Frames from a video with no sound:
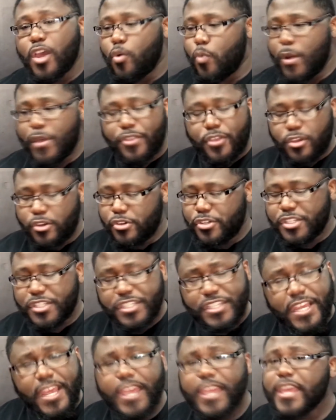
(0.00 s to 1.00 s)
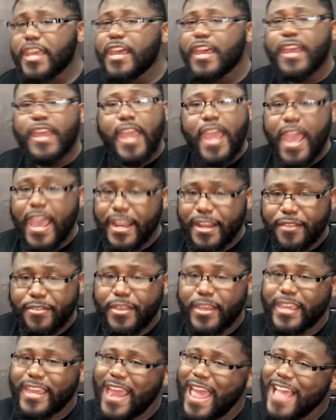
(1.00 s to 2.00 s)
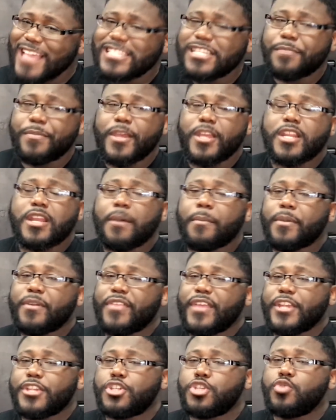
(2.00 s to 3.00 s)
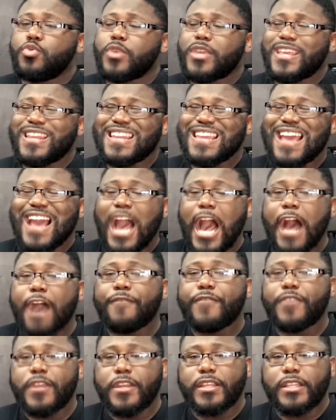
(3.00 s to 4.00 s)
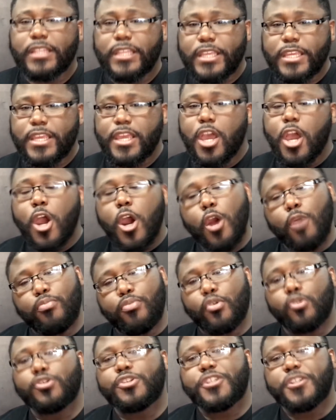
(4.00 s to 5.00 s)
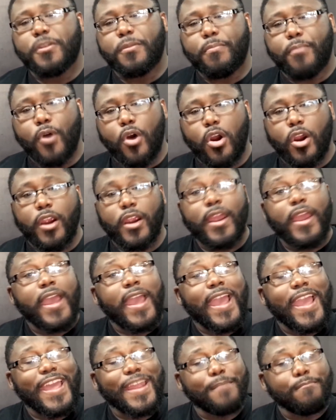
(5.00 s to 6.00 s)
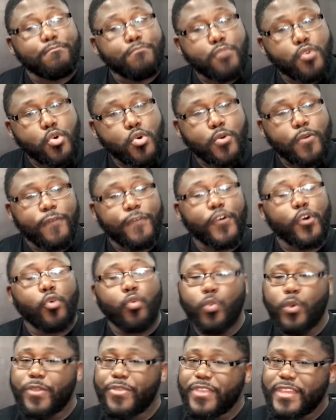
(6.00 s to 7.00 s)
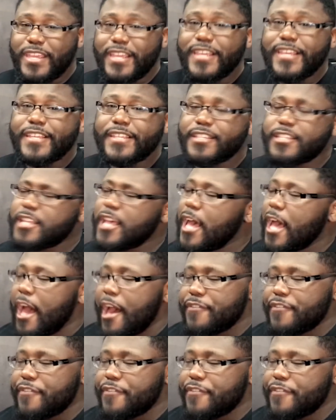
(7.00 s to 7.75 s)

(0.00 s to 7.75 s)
Whether you're sick, anything, it has to be a number that you can confidently approach the bar and move with ease.